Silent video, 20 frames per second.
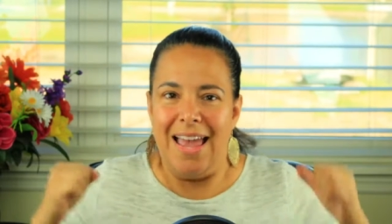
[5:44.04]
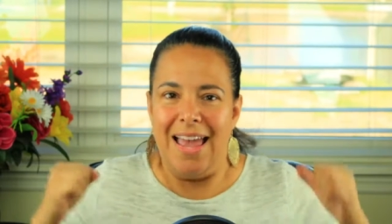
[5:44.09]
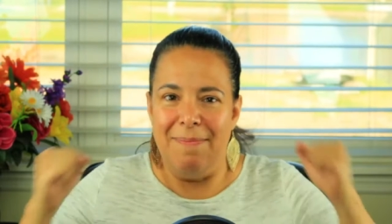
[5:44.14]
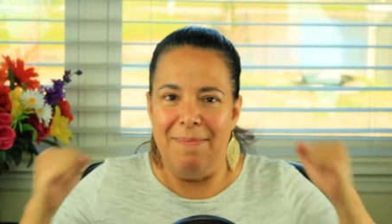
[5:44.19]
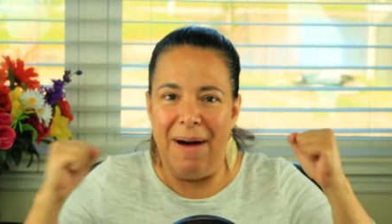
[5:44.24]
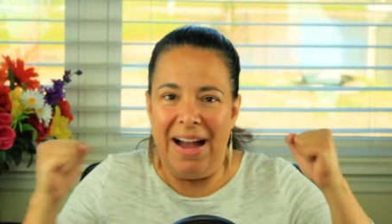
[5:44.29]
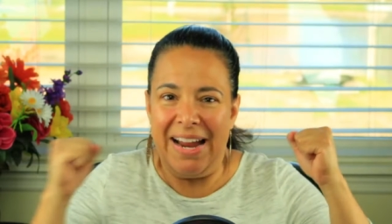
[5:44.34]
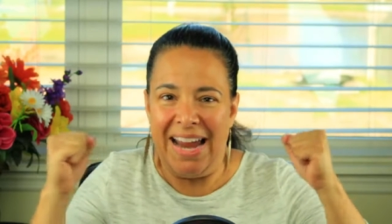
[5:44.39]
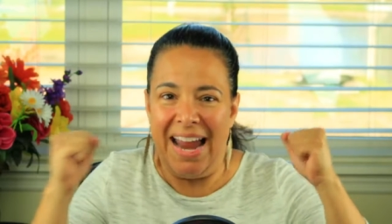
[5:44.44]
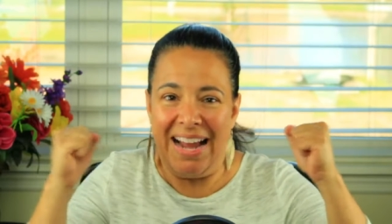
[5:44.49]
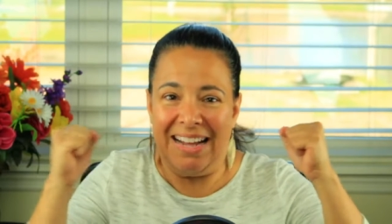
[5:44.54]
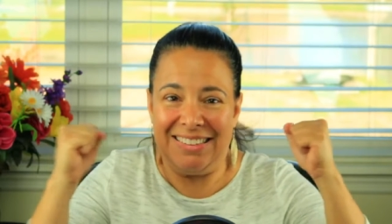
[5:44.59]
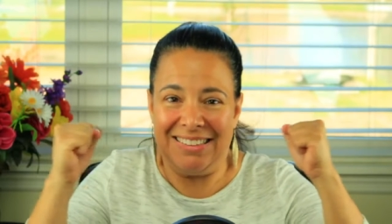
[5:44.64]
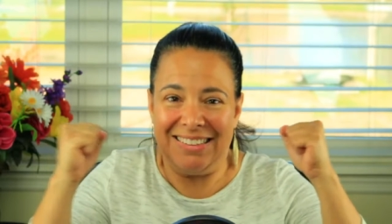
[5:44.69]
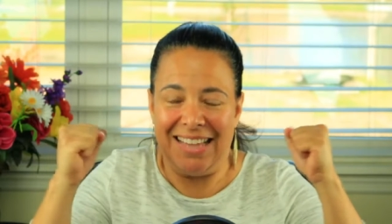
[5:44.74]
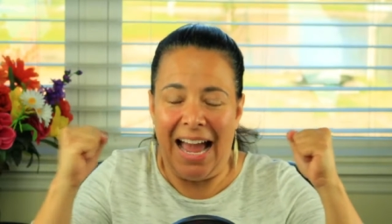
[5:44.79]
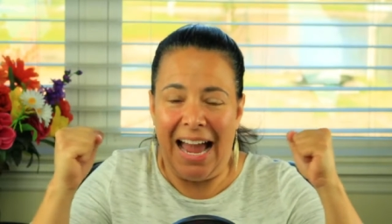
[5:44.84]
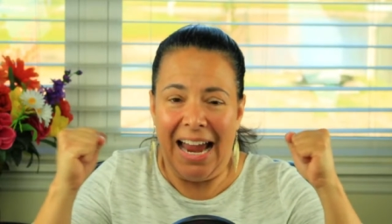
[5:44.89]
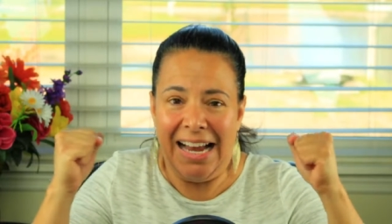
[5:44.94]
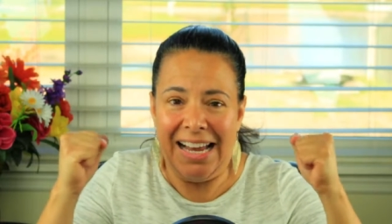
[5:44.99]
Am I
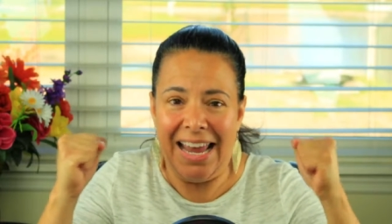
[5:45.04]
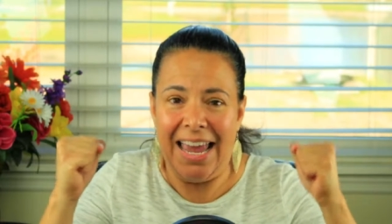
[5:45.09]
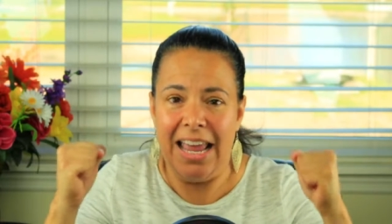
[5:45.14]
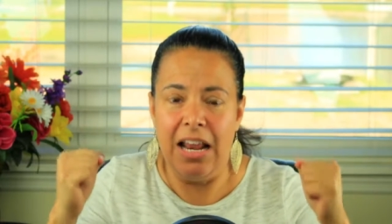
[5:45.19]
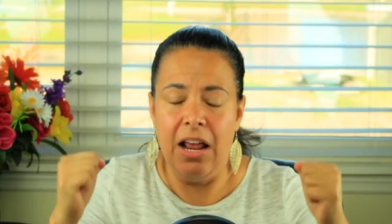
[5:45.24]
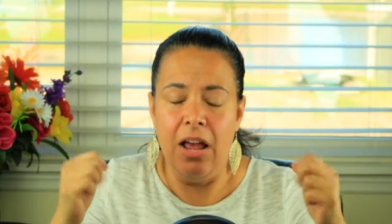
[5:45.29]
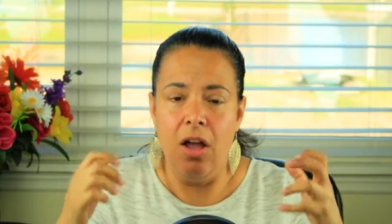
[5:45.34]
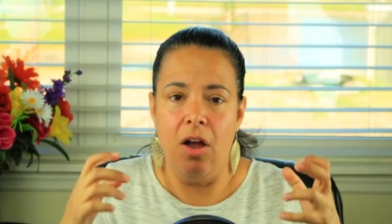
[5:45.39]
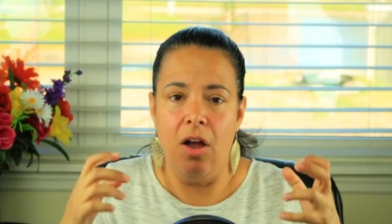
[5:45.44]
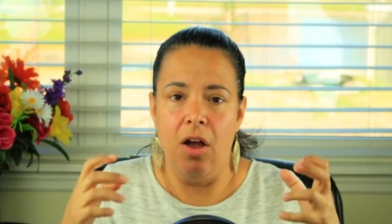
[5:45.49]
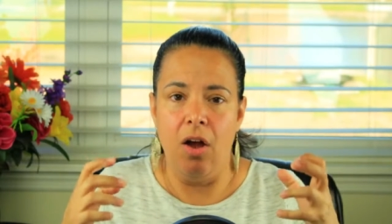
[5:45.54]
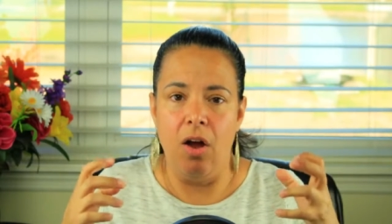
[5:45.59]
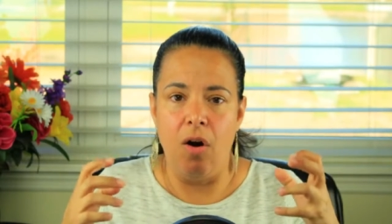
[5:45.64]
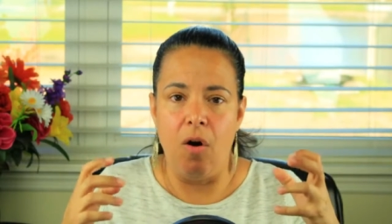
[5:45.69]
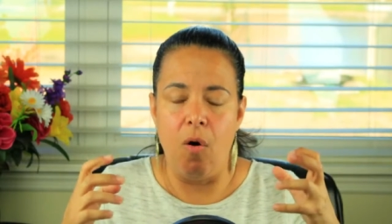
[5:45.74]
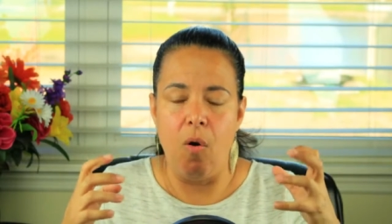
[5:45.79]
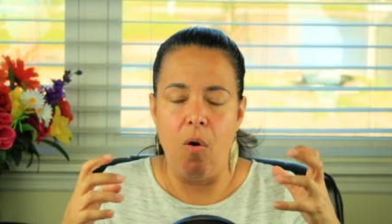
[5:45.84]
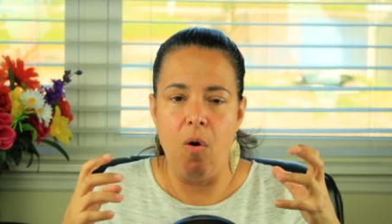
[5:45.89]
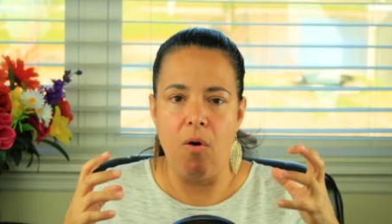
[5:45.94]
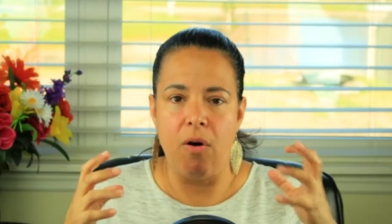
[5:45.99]
excited?
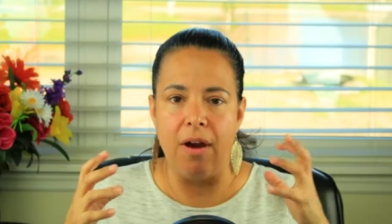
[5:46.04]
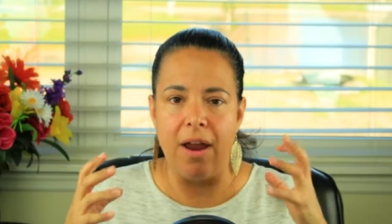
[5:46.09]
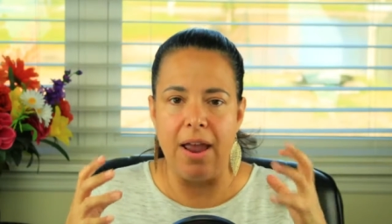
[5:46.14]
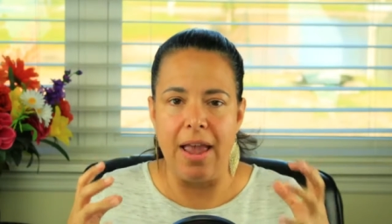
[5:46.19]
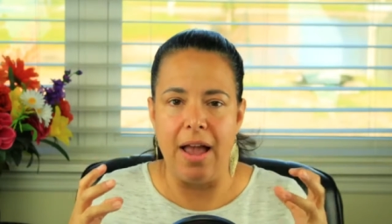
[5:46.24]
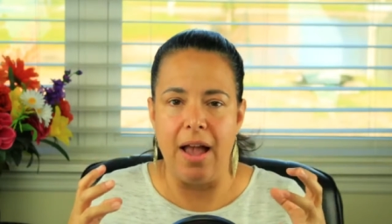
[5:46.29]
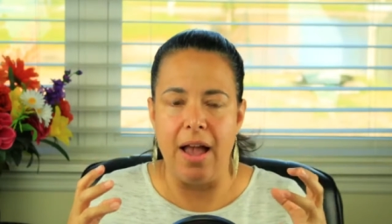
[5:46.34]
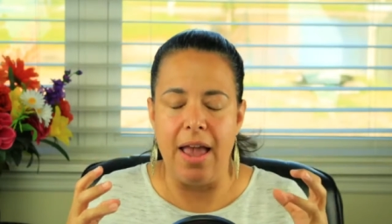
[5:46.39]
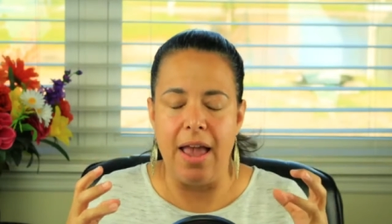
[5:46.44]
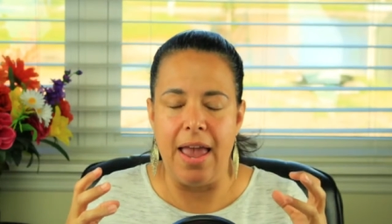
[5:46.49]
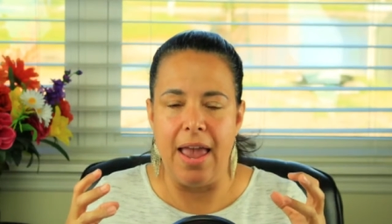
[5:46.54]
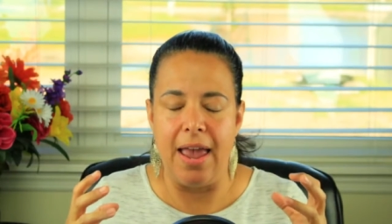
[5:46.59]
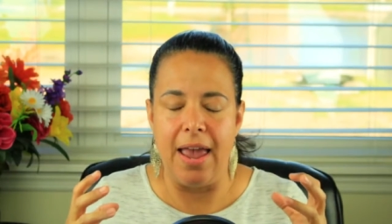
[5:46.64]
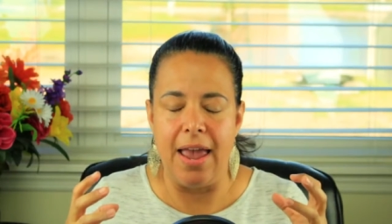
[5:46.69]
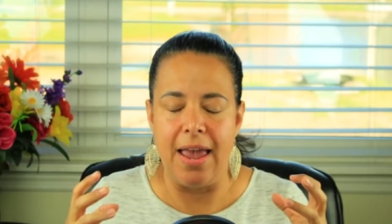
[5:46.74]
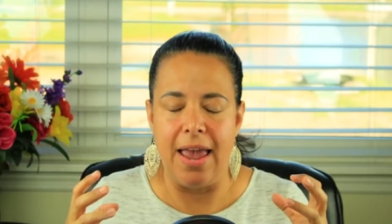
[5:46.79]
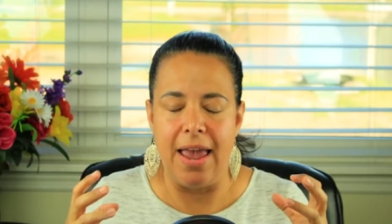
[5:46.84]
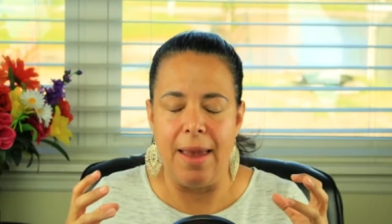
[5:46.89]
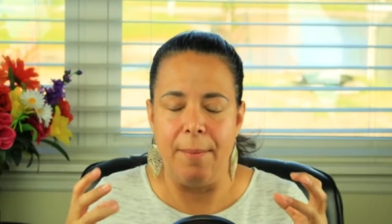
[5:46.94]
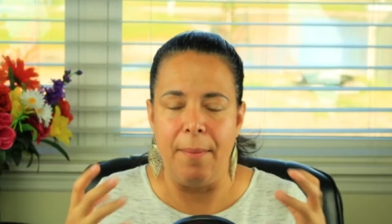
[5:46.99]
Or
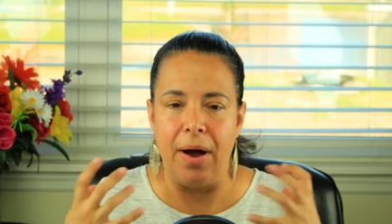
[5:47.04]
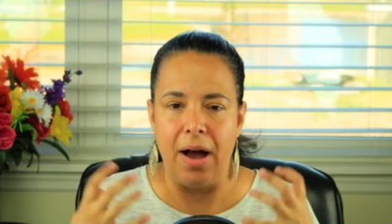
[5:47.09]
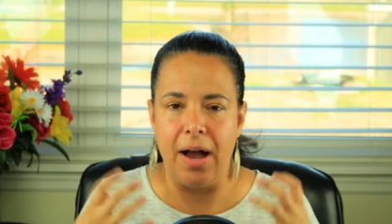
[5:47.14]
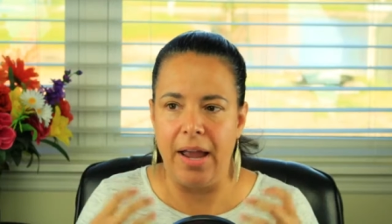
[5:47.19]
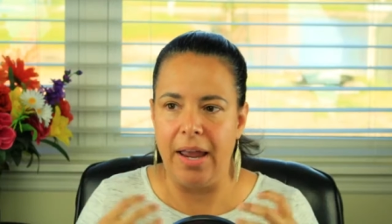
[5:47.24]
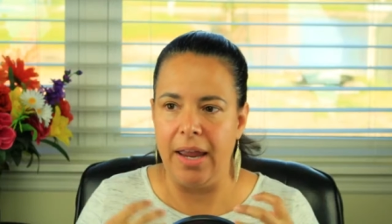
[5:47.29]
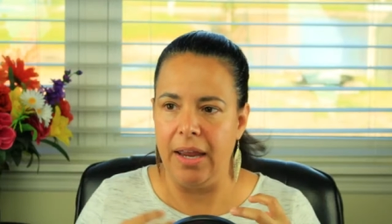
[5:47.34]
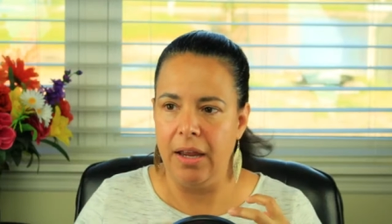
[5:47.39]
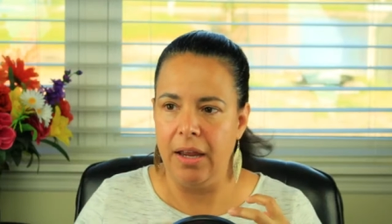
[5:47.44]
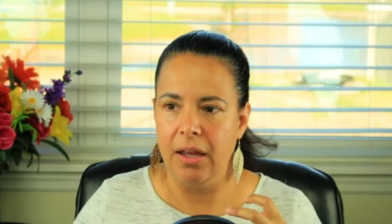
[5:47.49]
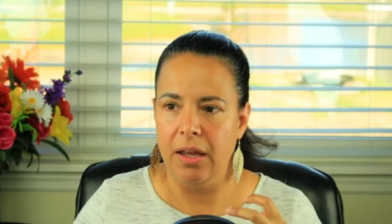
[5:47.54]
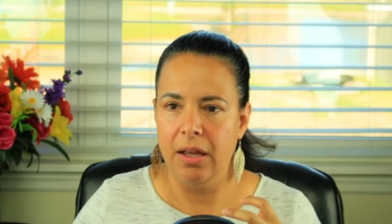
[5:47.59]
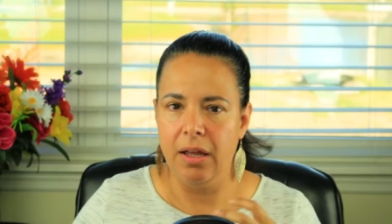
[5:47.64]
am I,